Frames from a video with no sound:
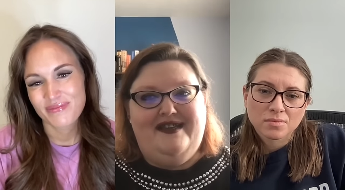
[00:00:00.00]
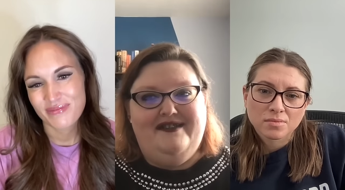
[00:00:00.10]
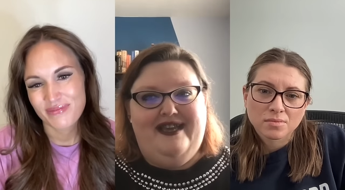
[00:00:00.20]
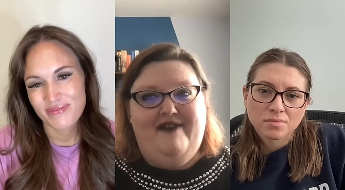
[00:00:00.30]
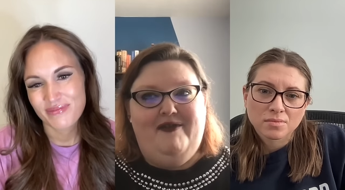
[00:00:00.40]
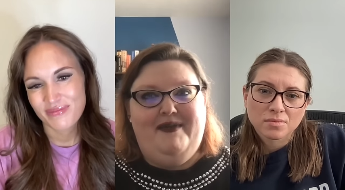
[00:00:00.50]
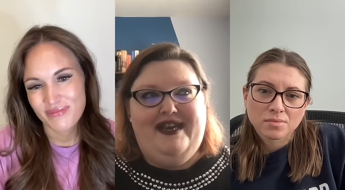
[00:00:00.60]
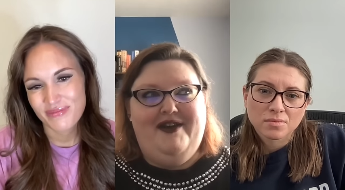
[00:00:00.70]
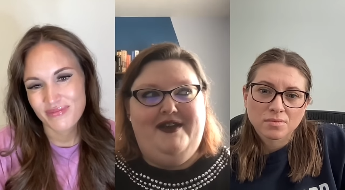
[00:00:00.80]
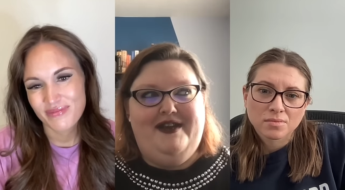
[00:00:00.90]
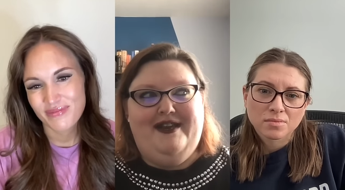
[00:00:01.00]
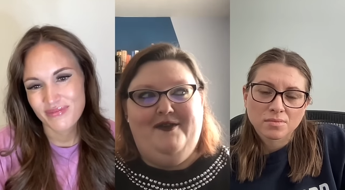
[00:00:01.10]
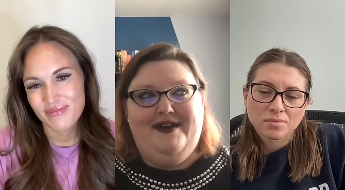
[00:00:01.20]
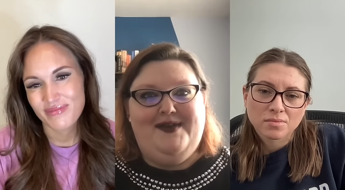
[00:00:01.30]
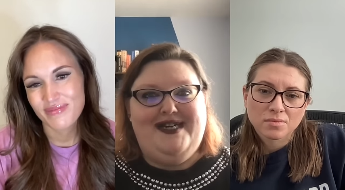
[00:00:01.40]
Speaker 1: suddenly everybody knowing
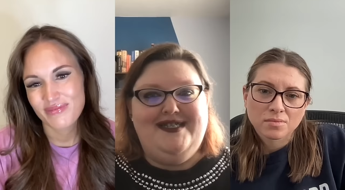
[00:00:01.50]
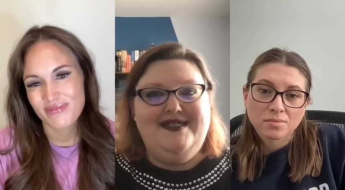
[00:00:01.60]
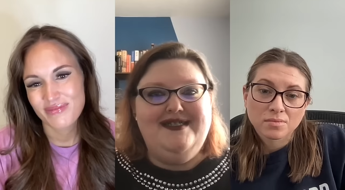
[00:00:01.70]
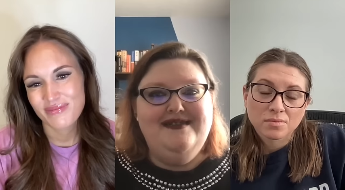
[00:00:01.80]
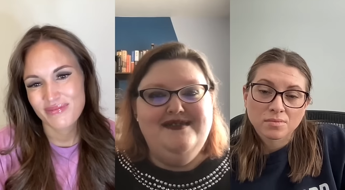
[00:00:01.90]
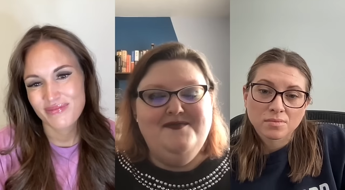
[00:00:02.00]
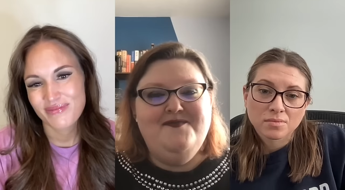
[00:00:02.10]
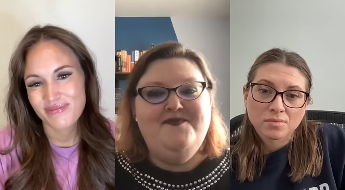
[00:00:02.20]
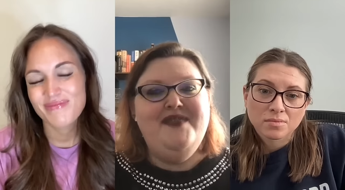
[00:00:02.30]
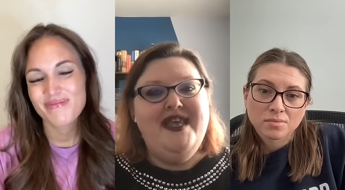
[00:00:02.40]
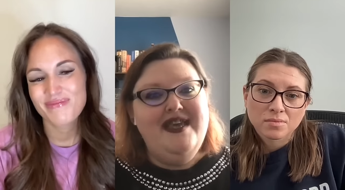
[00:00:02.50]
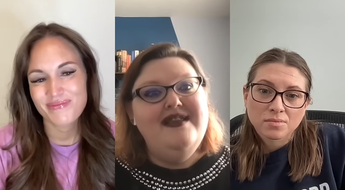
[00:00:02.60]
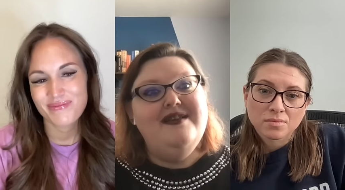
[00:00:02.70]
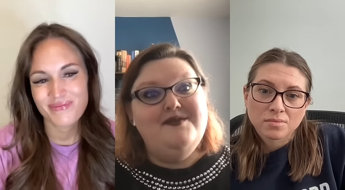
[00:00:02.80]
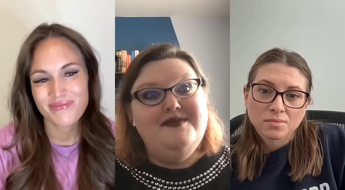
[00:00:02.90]
who I was.
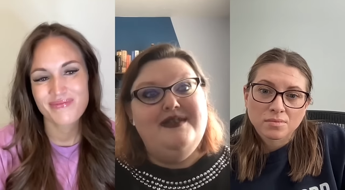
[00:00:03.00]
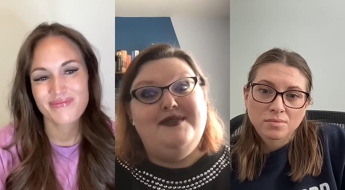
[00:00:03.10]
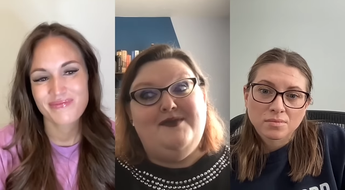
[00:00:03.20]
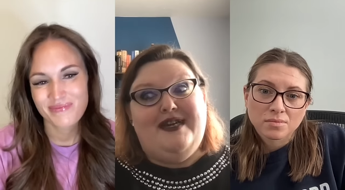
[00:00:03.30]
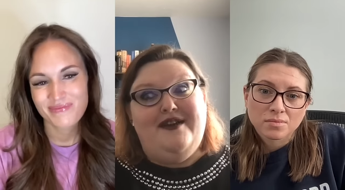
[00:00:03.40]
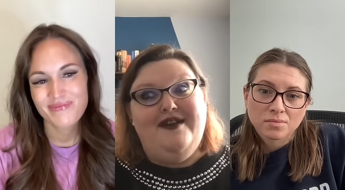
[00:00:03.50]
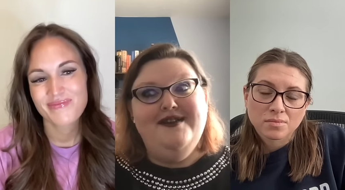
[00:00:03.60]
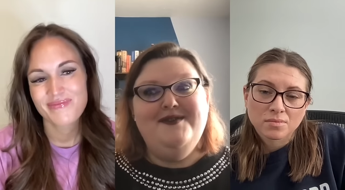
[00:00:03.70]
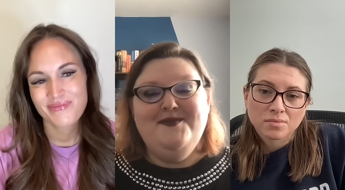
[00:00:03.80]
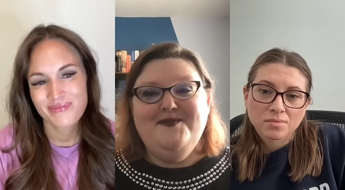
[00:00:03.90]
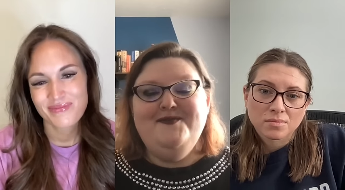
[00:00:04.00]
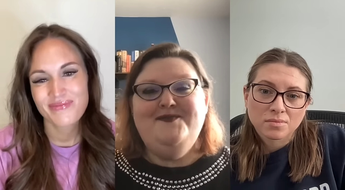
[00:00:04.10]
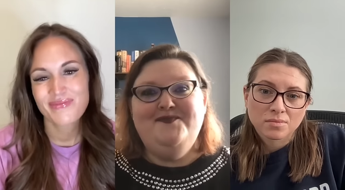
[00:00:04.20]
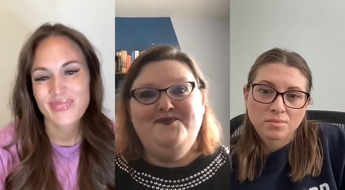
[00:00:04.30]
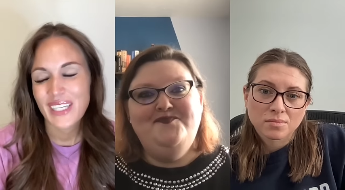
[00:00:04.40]
Mm. That was weird.
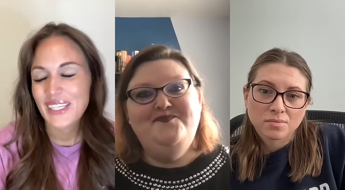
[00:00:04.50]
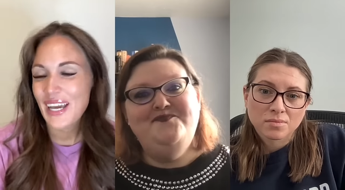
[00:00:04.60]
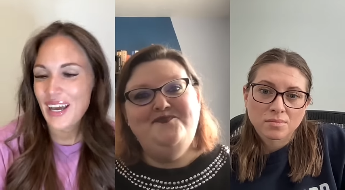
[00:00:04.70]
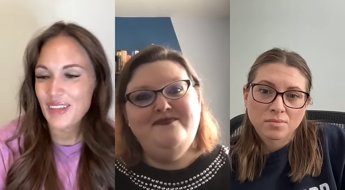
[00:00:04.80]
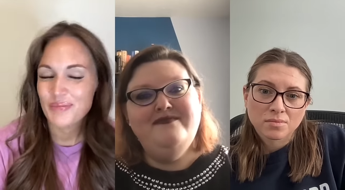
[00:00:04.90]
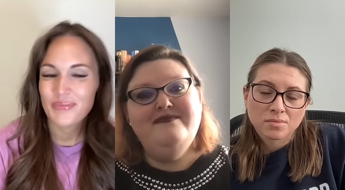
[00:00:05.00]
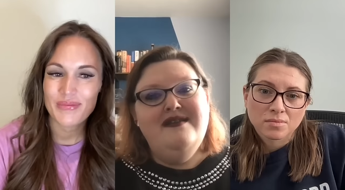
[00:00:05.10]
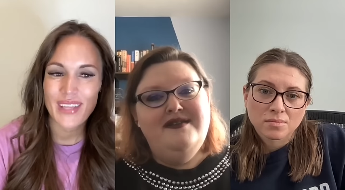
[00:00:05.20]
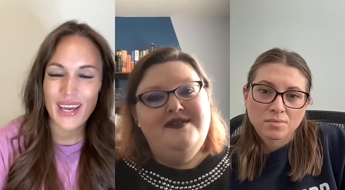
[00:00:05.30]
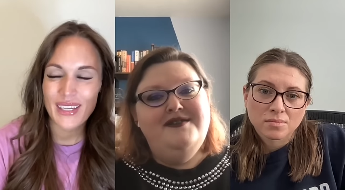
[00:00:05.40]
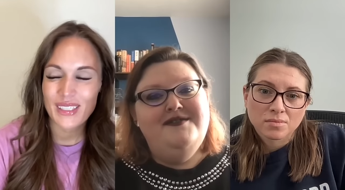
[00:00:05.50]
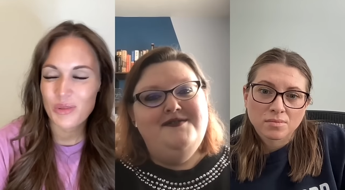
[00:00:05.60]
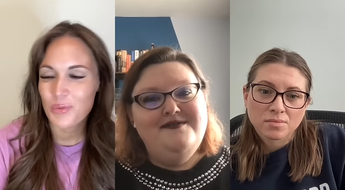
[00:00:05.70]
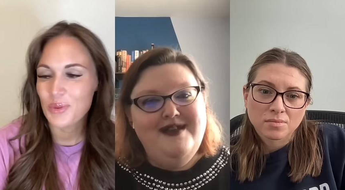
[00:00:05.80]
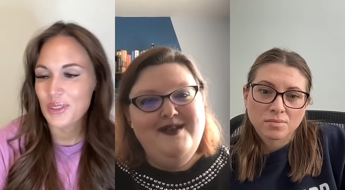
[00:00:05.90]
Yeah, that is
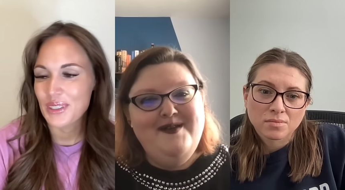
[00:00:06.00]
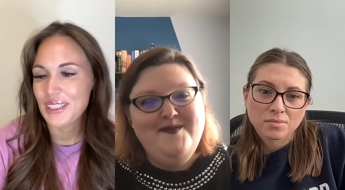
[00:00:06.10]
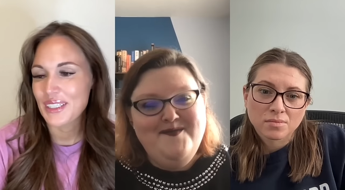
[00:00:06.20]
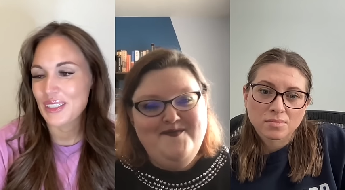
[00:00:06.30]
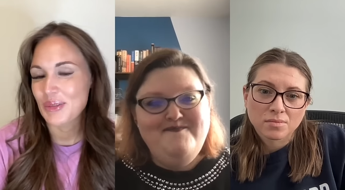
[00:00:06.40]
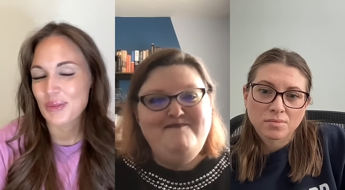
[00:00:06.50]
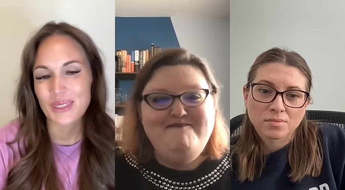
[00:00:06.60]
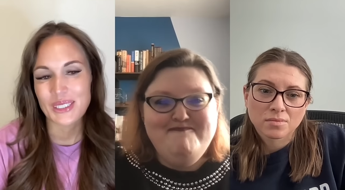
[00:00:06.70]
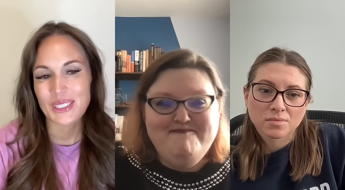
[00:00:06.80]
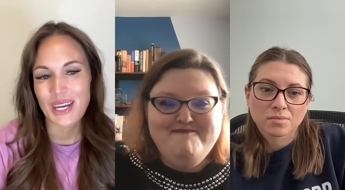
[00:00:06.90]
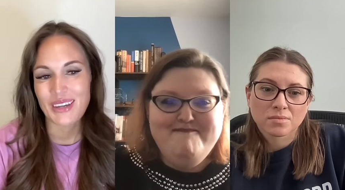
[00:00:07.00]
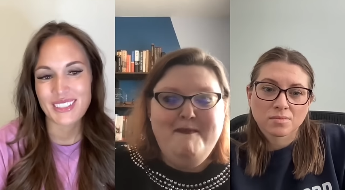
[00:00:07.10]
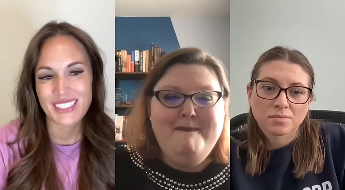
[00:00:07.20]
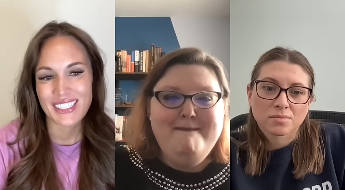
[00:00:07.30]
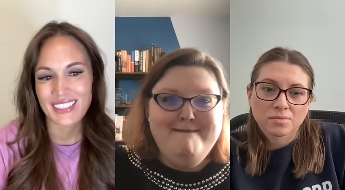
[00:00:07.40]
Speaker 2: really, really
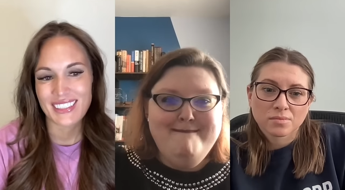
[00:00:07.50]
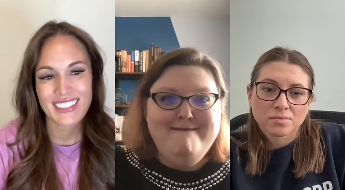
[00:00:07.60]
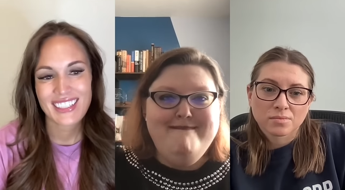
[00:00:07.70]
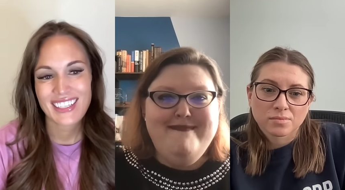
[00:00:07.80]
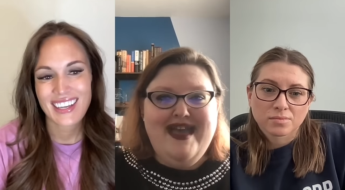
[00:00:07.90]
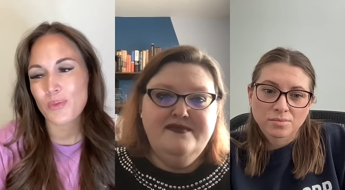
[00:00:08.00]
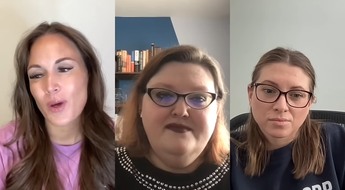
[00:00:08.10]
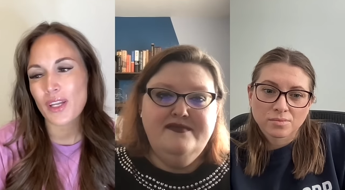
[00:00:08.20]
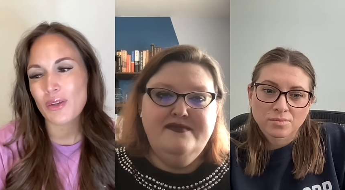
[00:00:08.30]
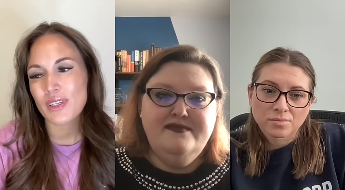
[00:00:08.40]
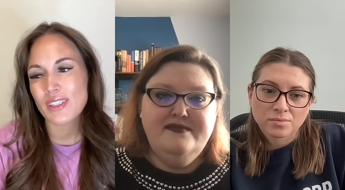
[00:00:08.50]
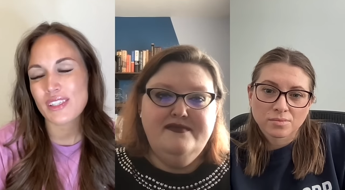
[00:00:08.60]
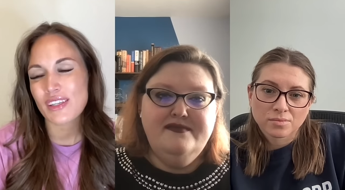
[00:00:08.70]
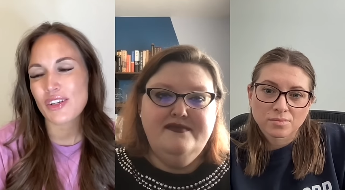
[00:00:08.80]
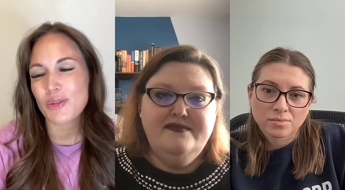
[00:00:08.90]
challenging. What do you
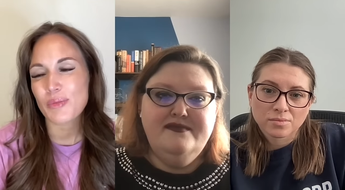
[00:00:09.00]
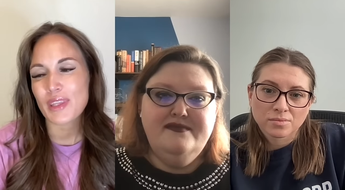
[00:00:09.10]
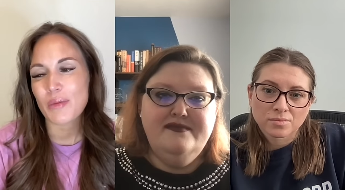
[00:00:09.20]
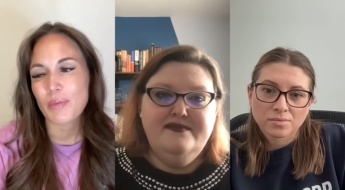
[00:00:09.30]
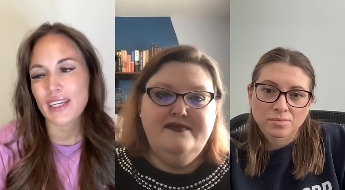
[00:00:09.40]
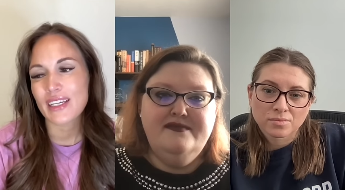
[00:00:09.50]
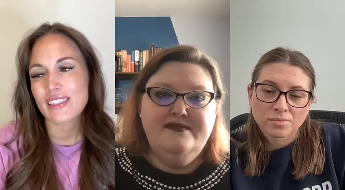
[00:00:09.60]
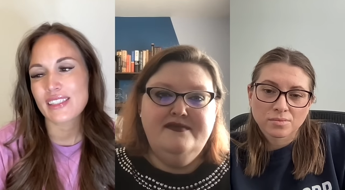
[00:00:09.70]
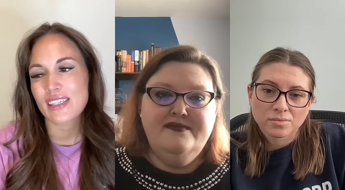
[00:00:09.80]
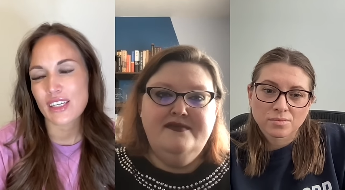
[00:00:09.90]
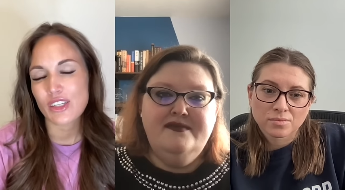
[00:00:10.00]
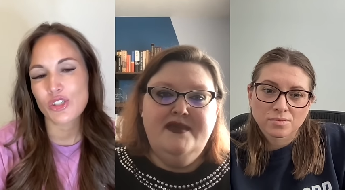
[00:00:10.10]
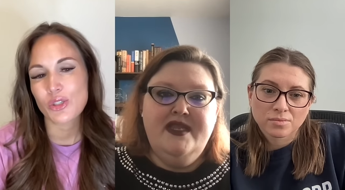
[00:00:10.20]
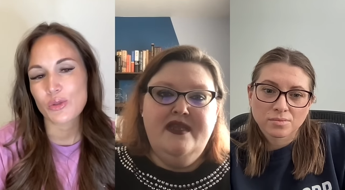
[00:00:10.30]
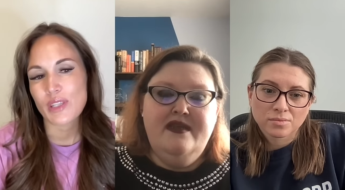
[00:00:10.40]
consider to be the biggest
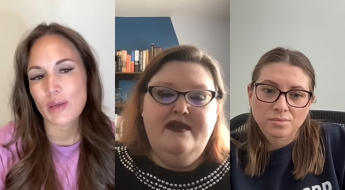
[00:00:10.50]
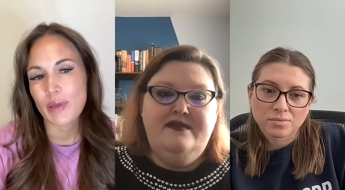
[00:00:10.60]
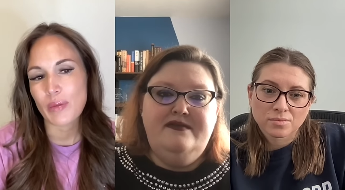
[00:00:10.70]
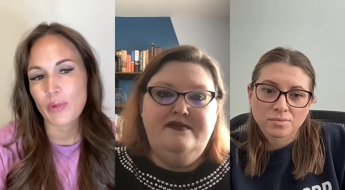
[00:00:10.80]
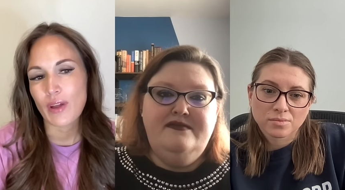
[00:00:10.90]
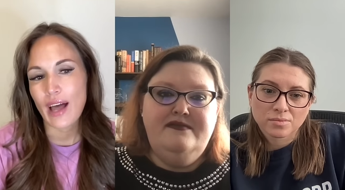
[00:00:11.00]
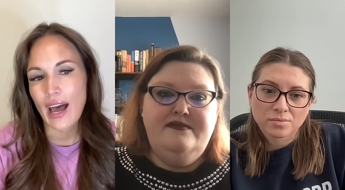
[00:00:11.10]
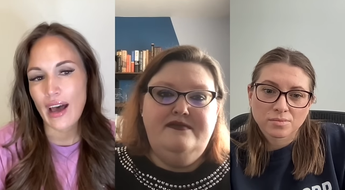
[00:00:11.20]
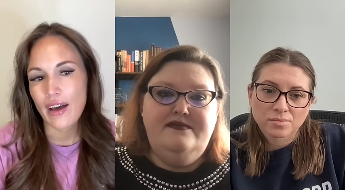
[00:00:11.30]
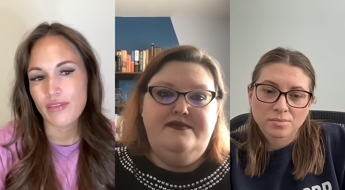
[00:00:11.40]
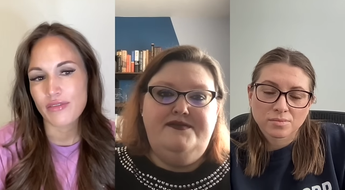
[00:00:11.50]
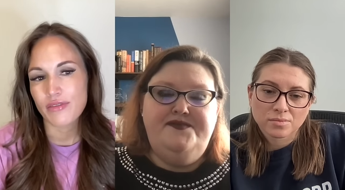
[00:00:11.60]
issues that people have